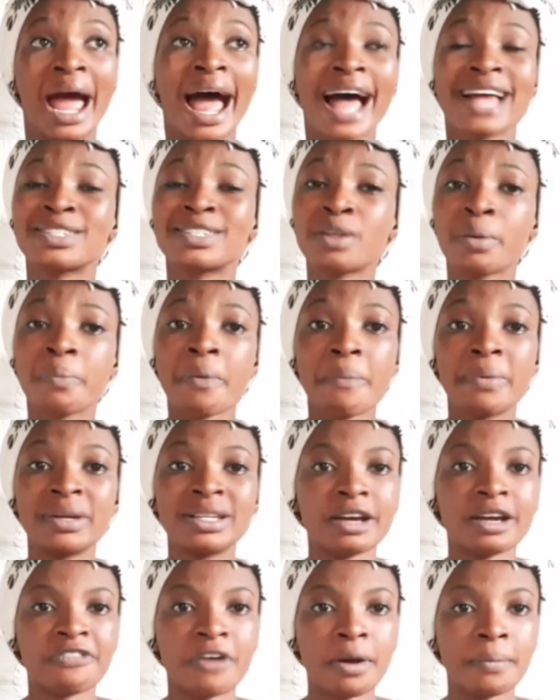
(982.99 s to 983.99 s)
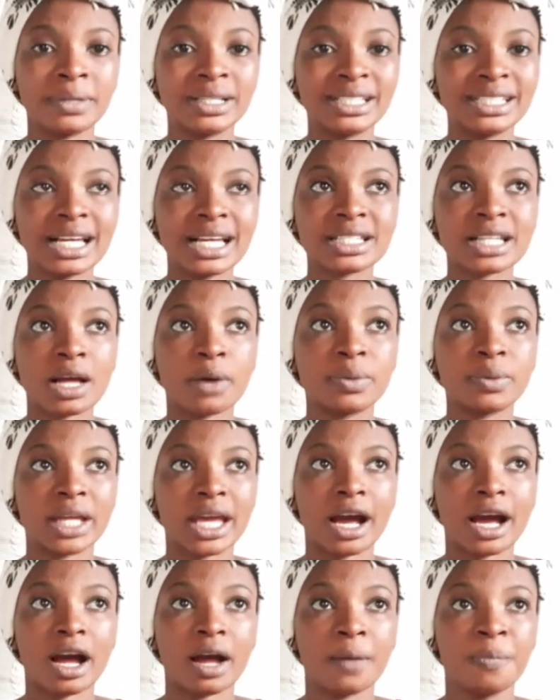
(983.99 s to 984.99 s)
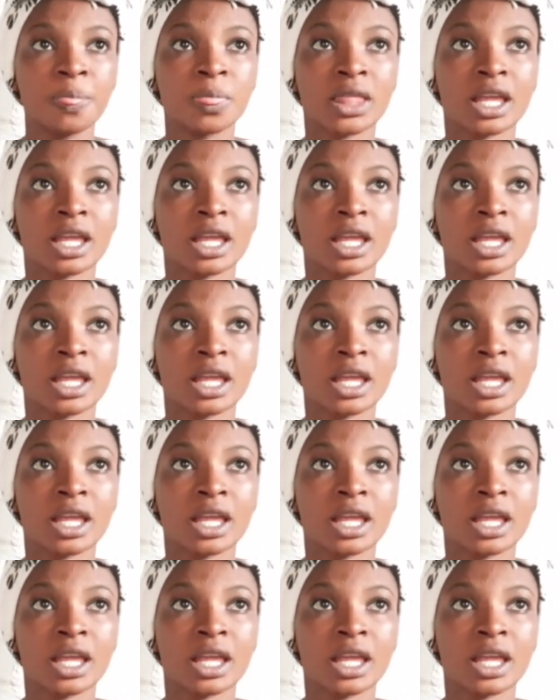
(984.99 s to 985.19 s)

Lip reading: And some people in their family, that's how they are.